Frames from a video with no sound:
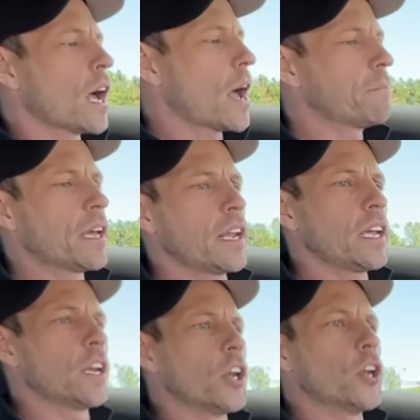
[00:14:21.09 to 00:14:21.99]
I'm
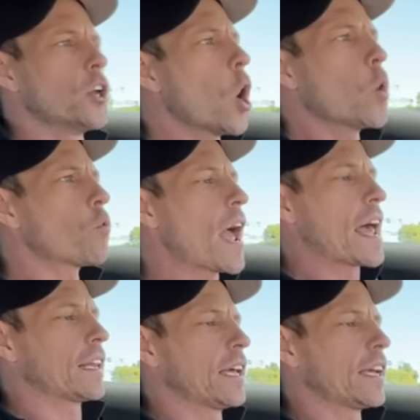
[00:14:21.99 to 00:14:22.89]
getting no
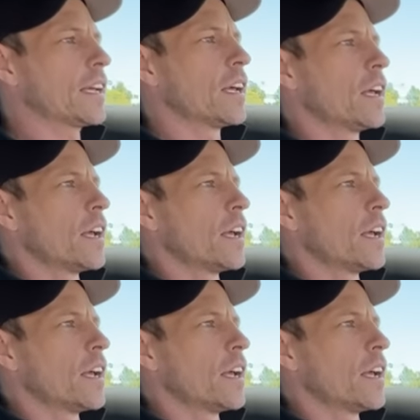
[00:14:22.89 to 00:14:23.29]
rattling.